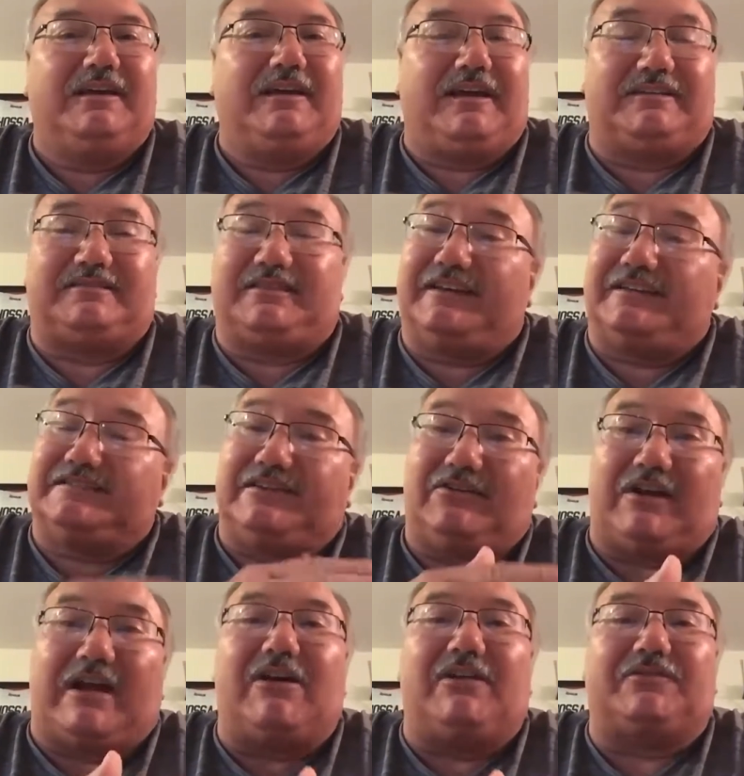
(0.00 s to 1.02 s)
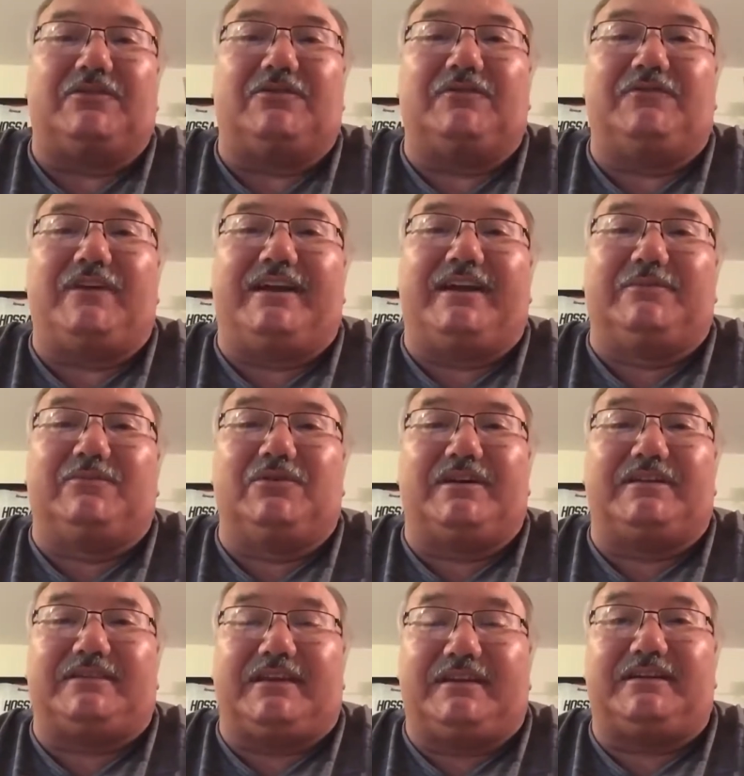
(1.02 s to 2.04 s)
as things are out there available
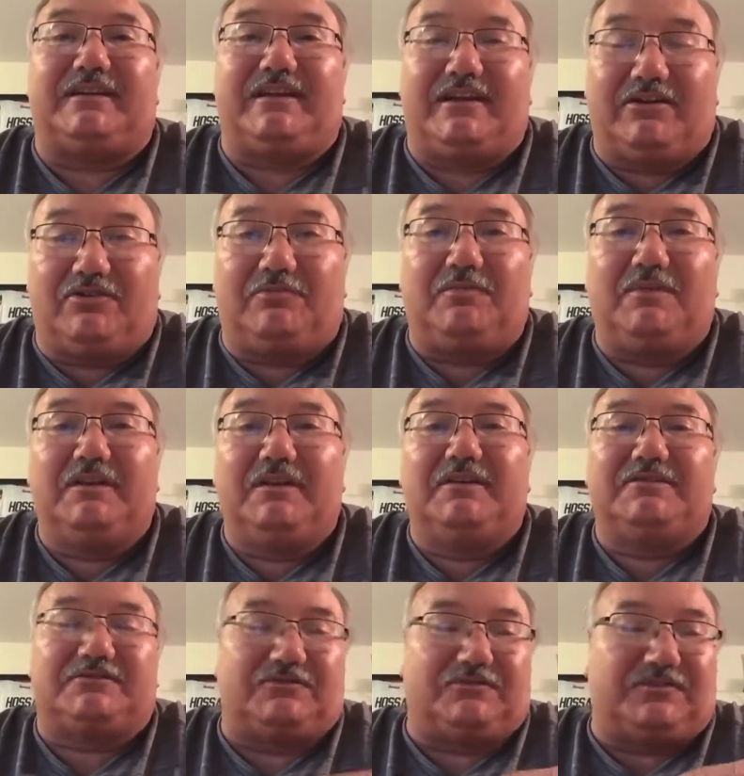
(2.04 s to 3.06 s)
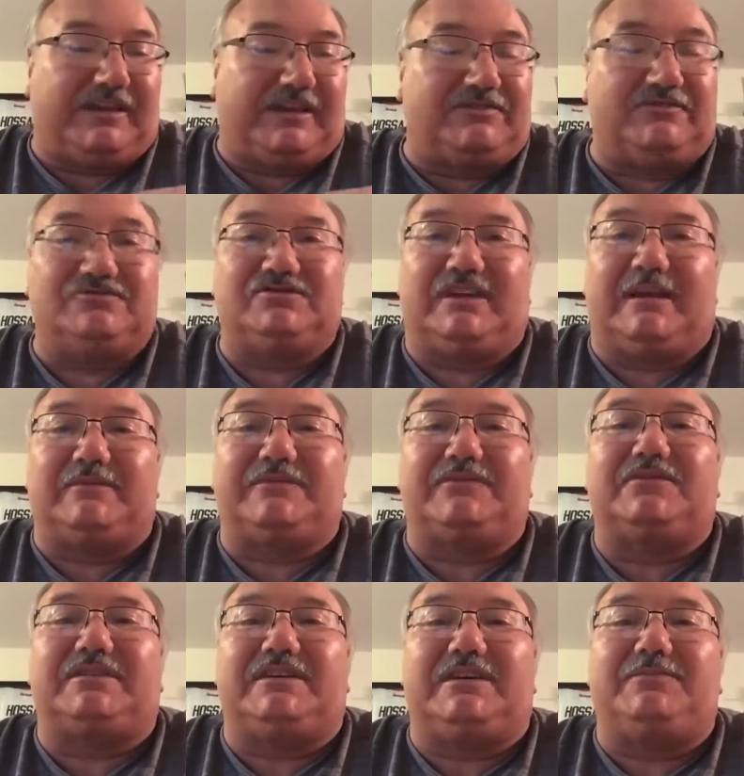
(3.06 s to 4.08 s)
that they can help. So thank you, James,
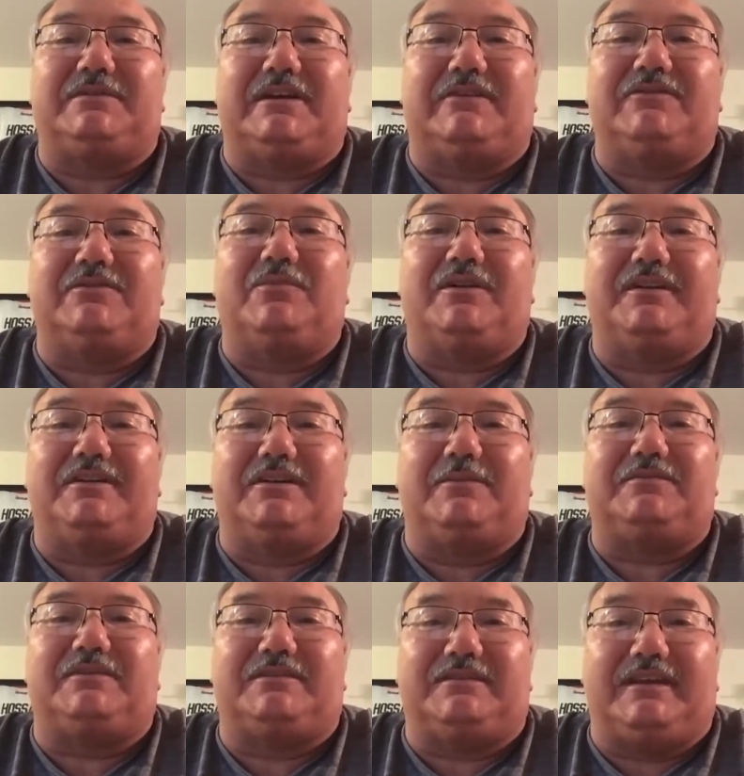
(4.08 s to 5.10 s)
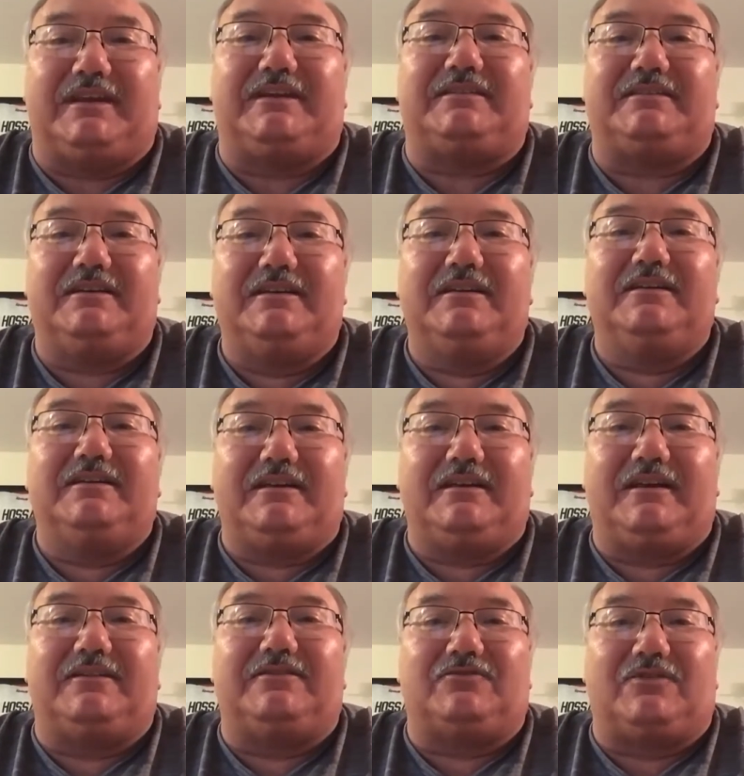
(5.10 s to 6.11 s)
for keeping everybody up to date
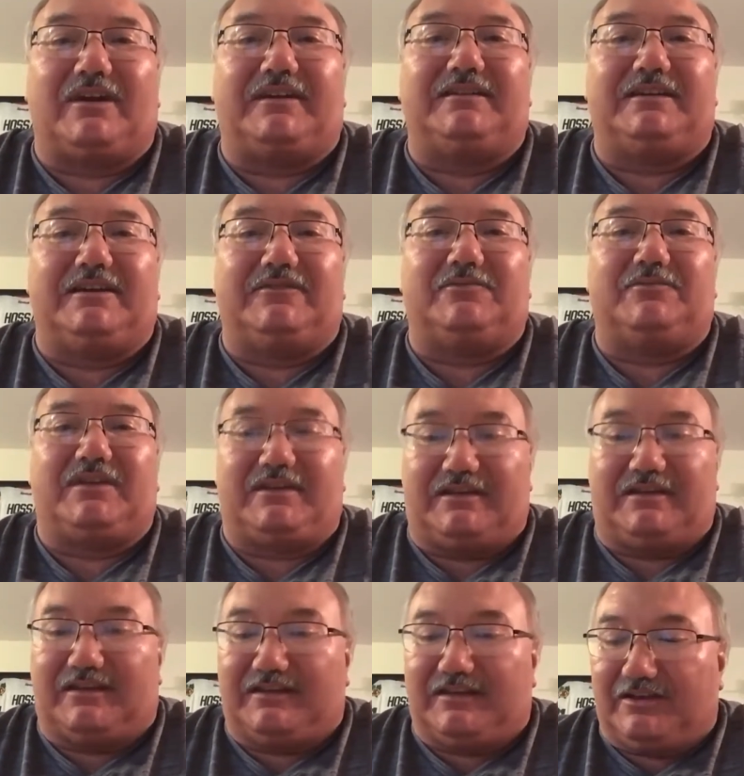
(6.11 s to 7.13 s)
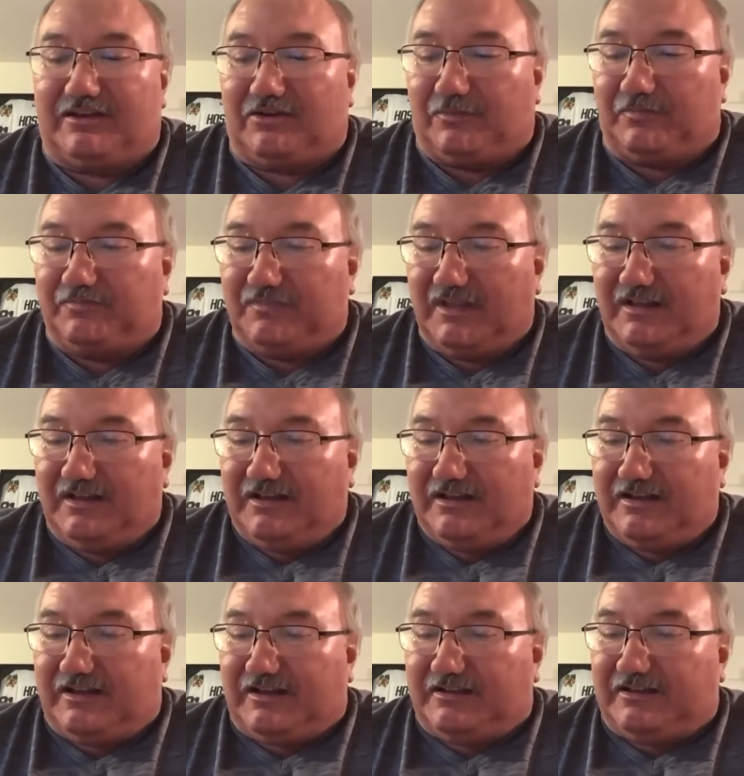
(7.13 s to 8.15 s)
and trying to give them and help.
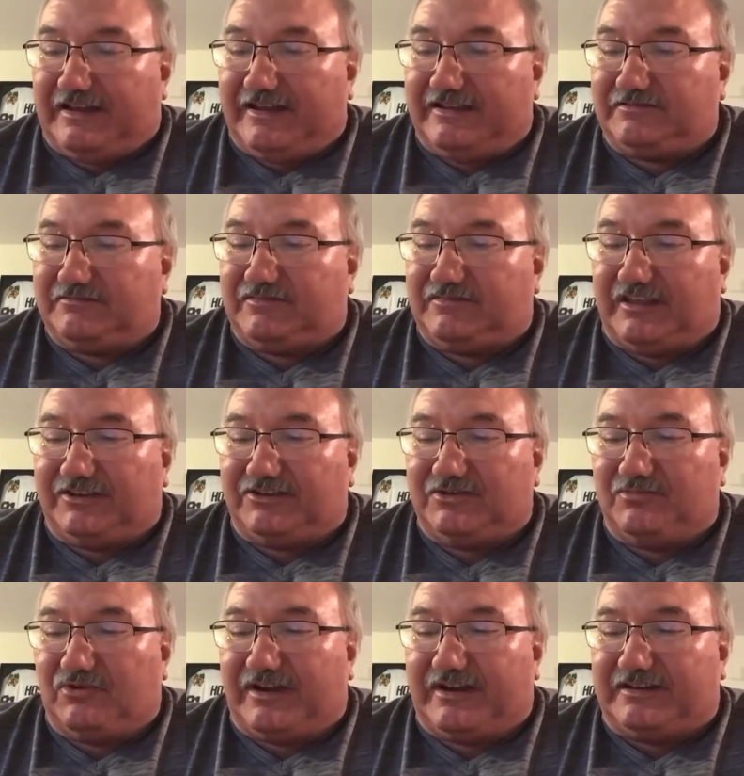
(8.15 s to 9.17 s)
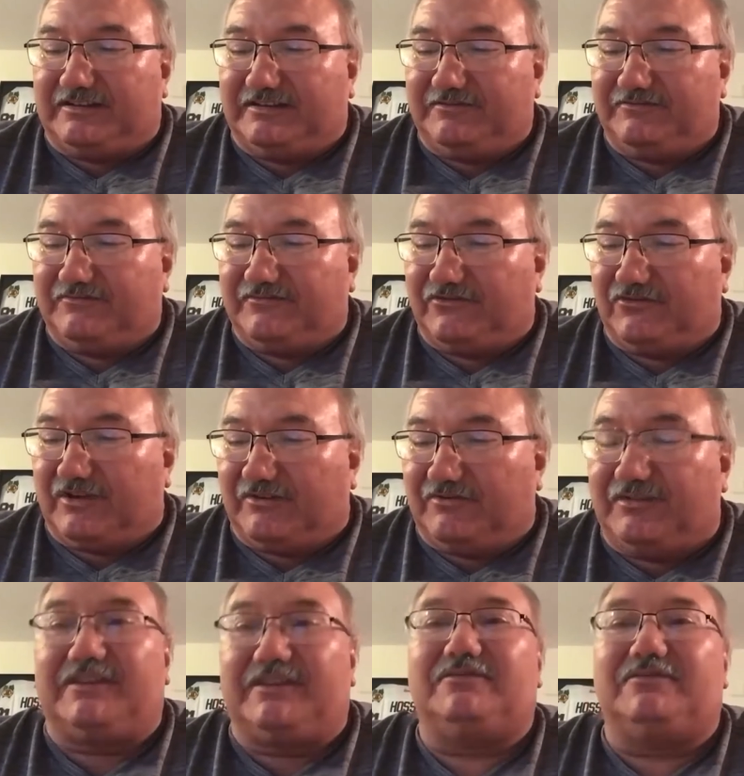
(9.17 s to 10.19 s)
Last, thank you, Bradley, for
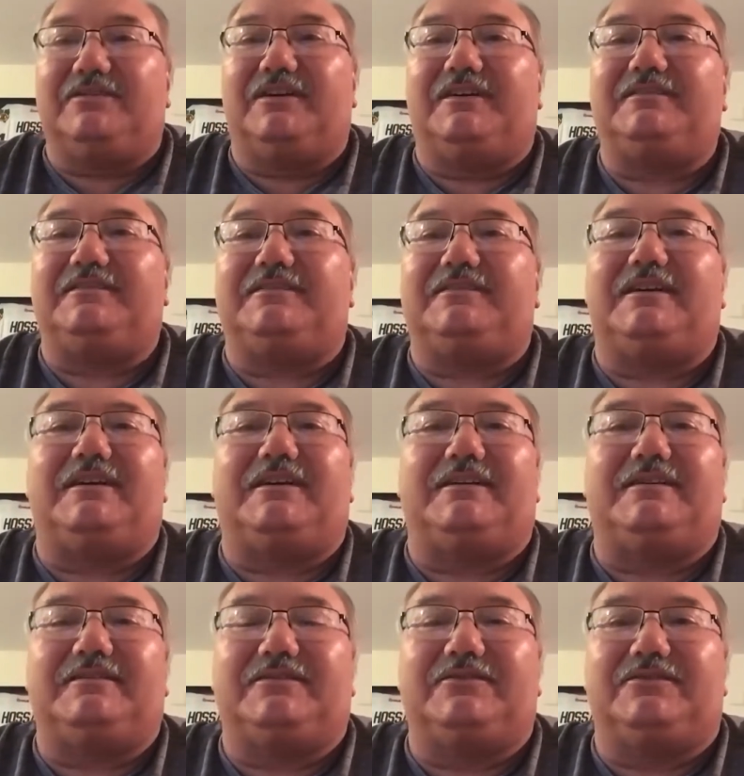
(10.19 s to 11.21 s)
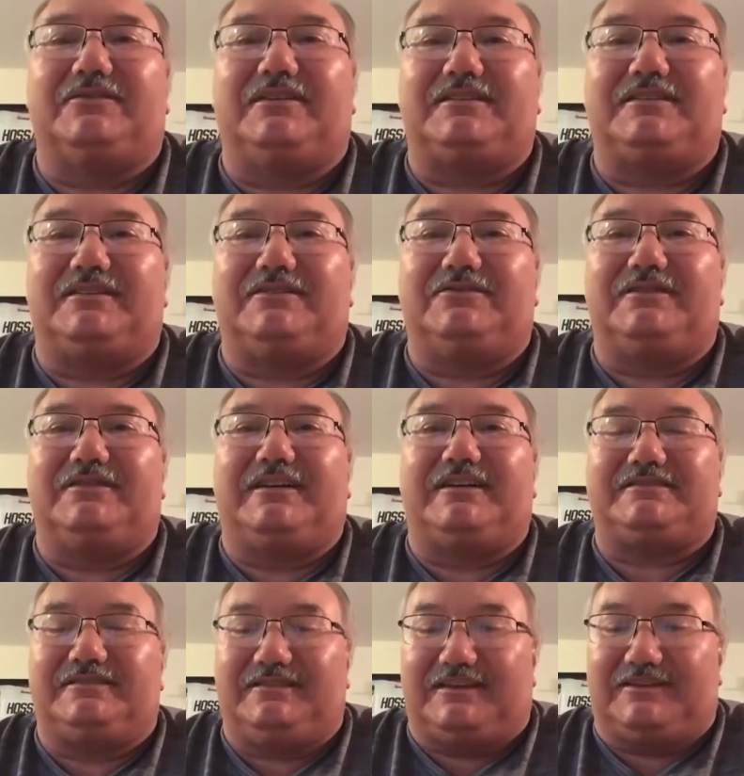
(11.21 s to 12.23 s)
everything you've done, and good luck in your
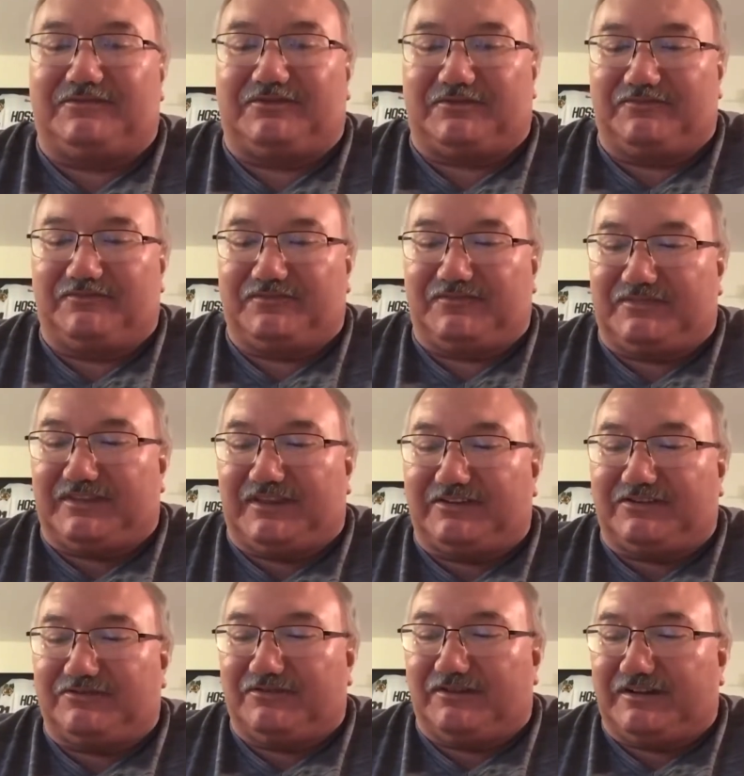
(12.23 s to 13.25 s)
next endeavor. Thank you, Your